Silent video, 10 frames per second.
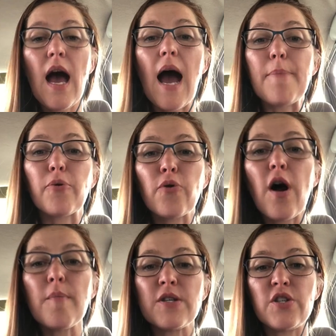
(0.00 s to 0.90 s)
I
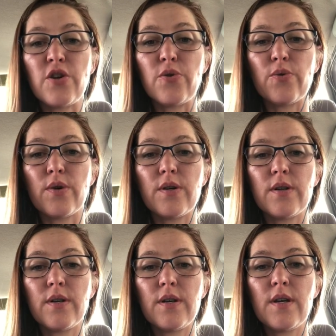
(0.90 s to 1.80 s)
promise you
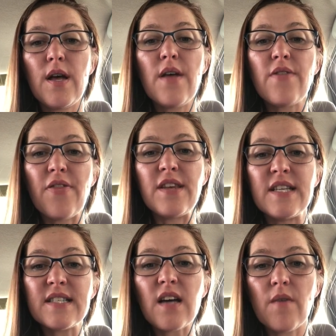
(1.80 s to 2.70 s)
that the
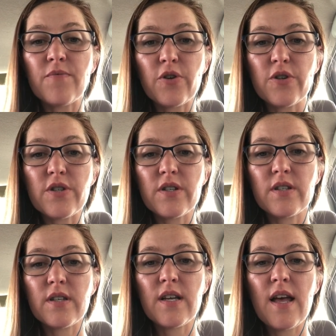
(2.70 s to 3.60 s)
discomfort,
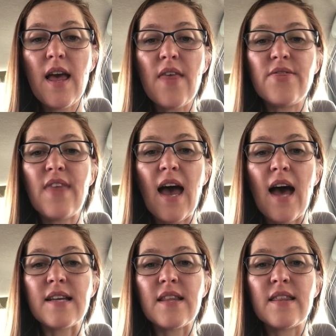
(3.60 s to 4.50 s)

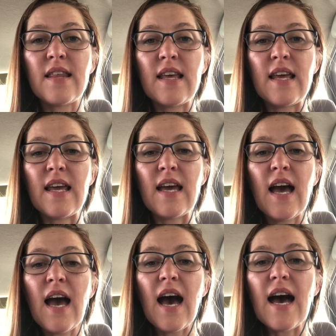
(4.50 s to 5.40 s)
that the
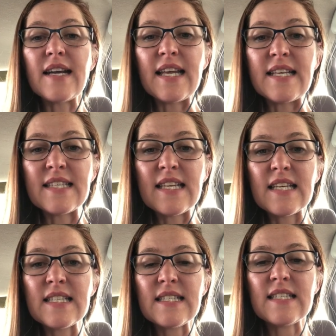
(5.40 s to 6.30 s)

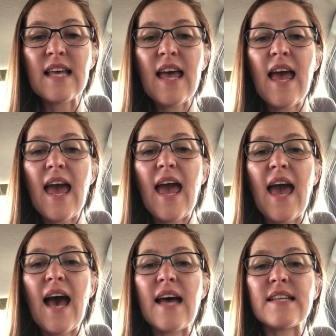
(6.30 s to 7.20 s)
uneasiness,
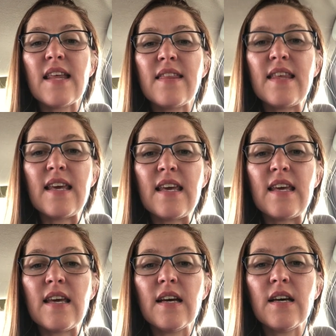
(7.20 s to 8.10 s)
and
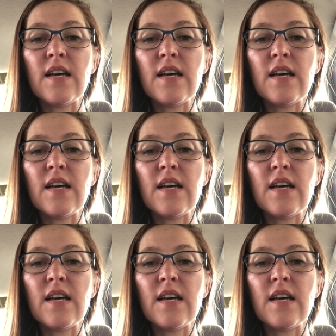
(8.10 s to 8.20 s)
the